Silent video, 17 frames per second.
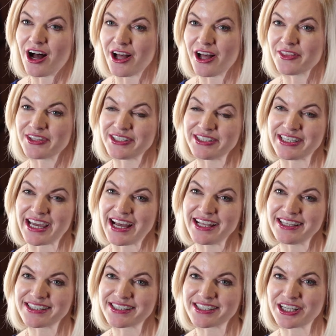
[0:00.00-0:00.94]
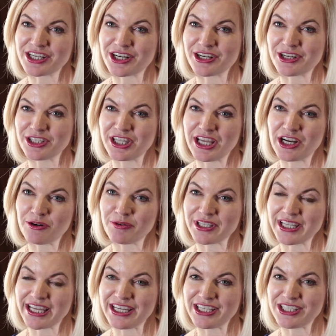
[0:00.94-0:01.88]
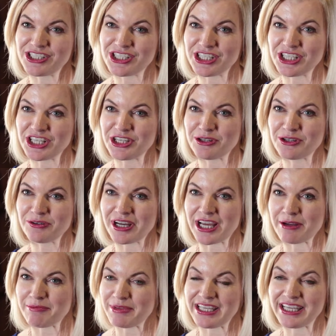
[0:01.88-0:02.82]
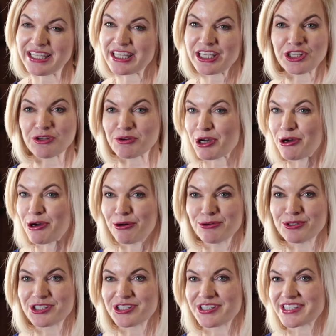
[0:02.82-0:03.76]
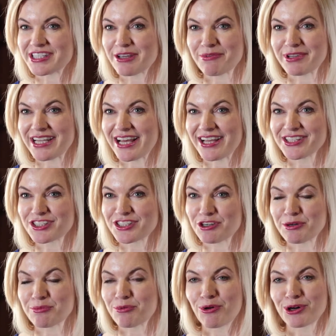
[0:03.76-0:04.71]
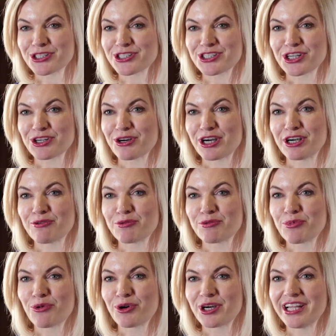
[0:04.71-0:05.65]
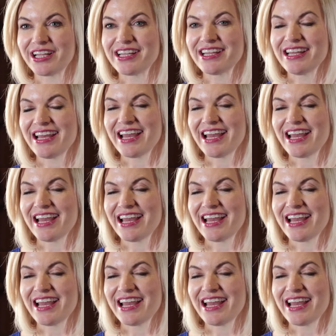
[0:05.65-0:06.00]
all the debts that are related to you, anything you owe to someone else that reports to a credit reporting